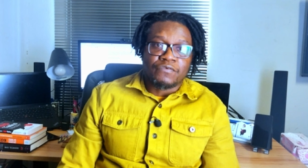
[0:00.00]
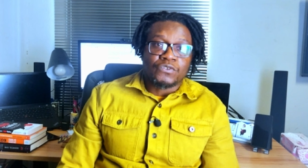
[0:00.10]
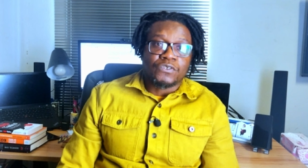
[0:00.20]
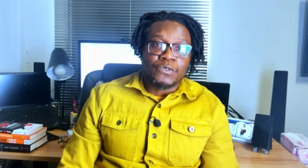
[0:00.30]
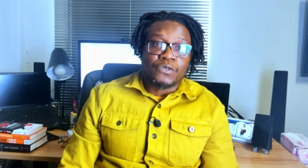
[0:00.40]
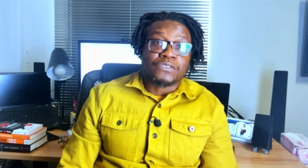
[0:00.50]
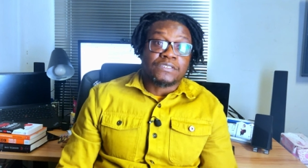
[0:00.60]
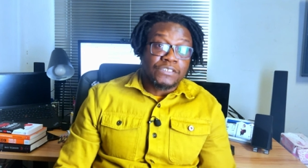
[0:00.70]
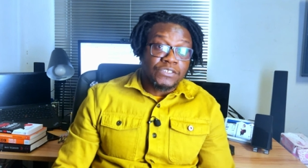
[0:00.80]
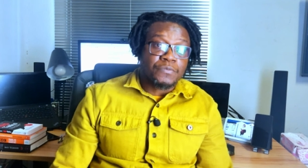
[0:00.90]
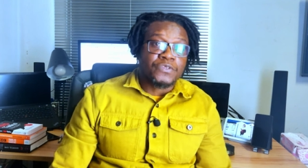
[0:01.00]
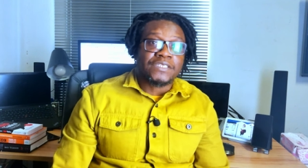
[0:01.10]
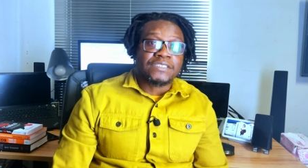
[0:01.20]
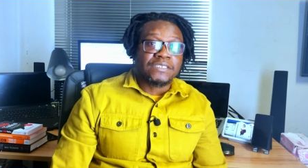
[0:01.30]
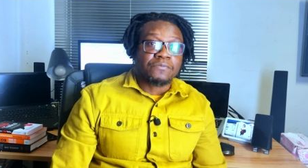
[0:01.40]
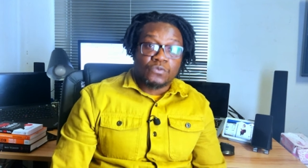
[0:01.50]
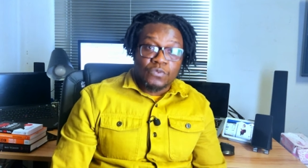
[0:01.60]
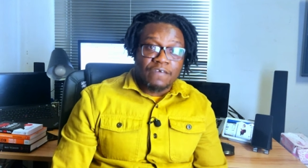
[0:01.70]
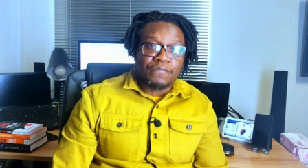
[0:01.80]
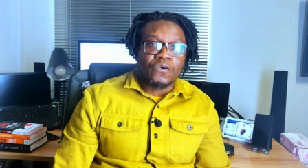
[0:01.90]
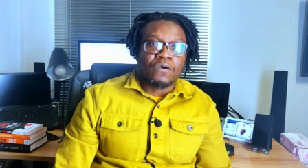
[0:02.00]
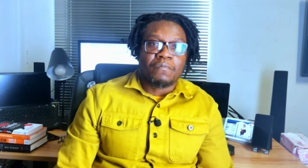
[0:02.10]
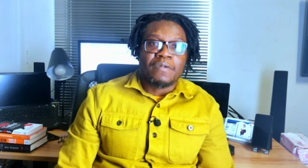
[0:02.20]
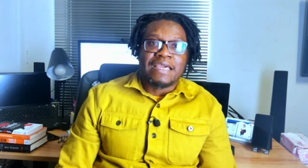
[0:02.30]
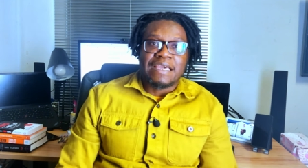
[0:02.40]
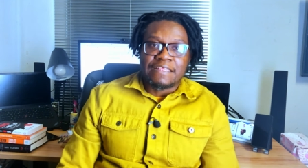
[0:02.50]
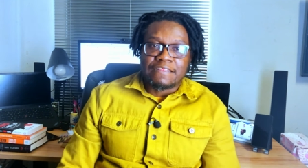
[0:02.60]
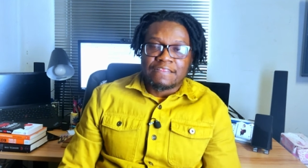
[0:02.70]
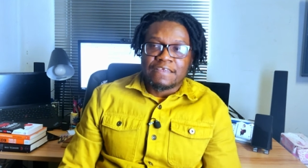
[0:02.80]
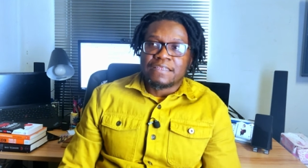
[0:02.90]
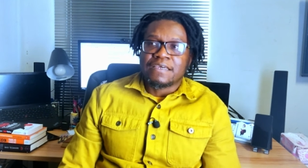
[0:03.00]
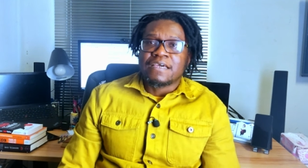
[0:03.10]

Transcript: future, because distributed teams would have become a thing.